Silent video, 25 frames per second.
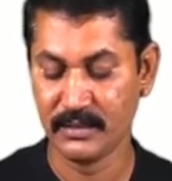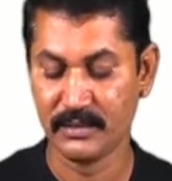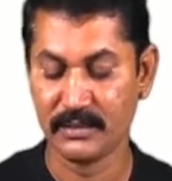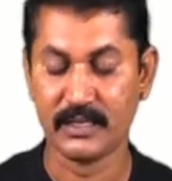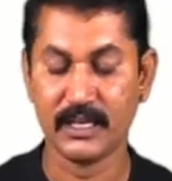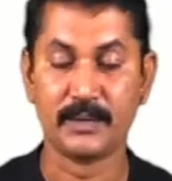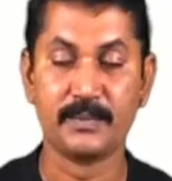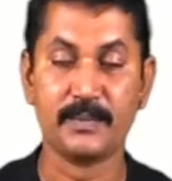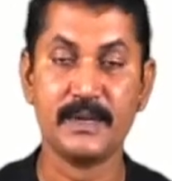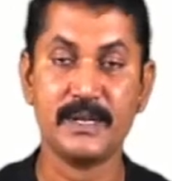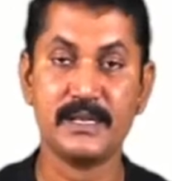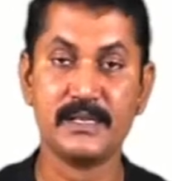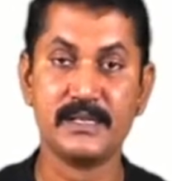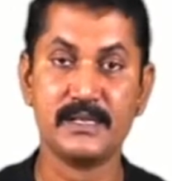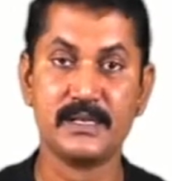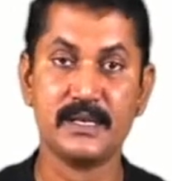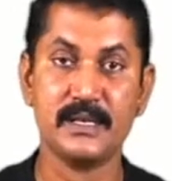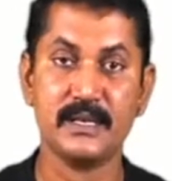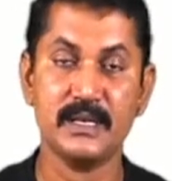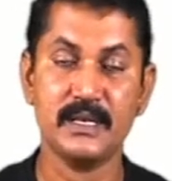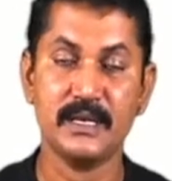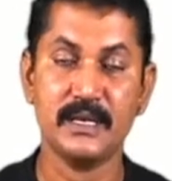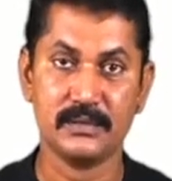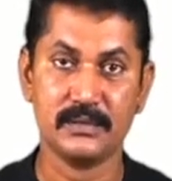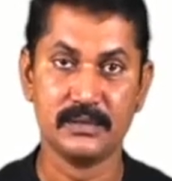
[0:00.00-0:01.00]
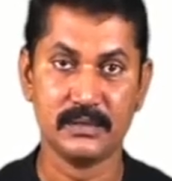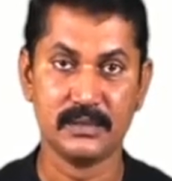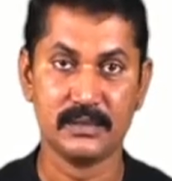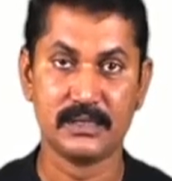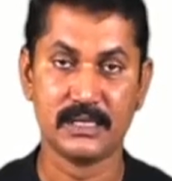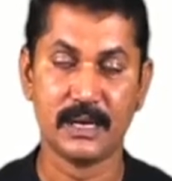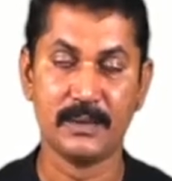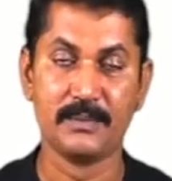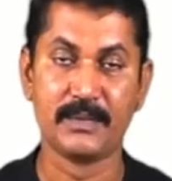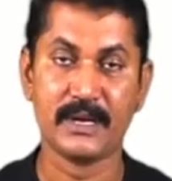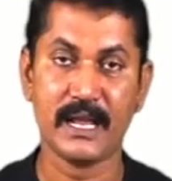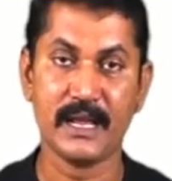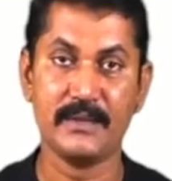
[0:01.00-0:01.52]
That means
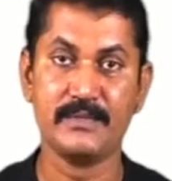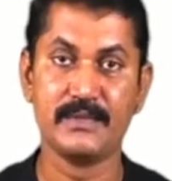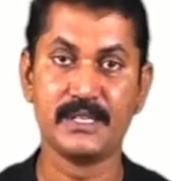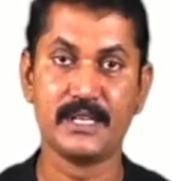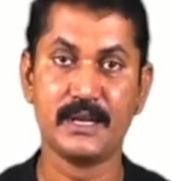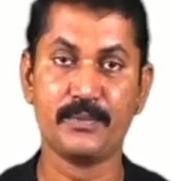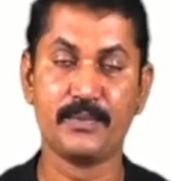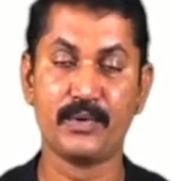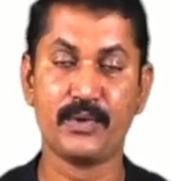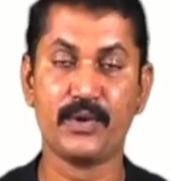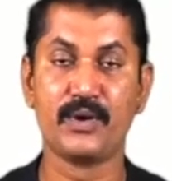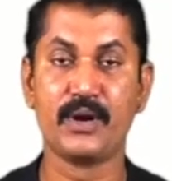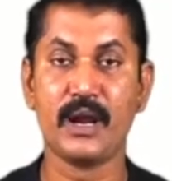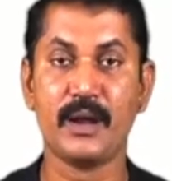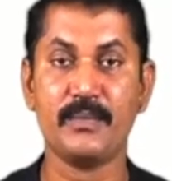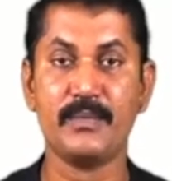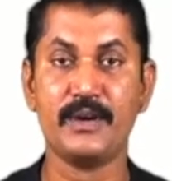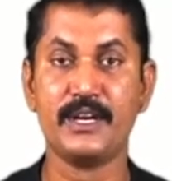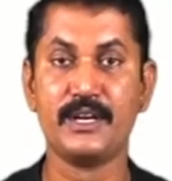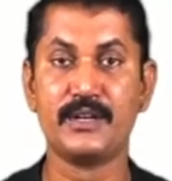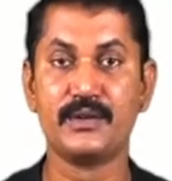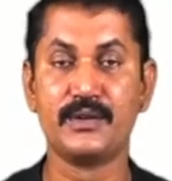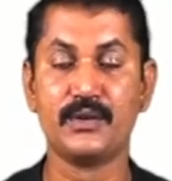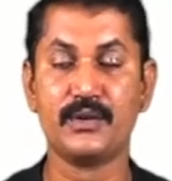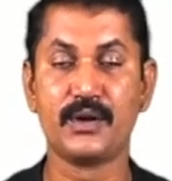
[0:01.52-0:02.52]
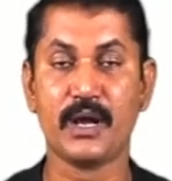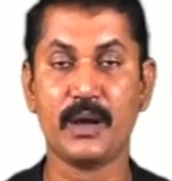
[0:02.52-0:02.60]
sometimes a program need to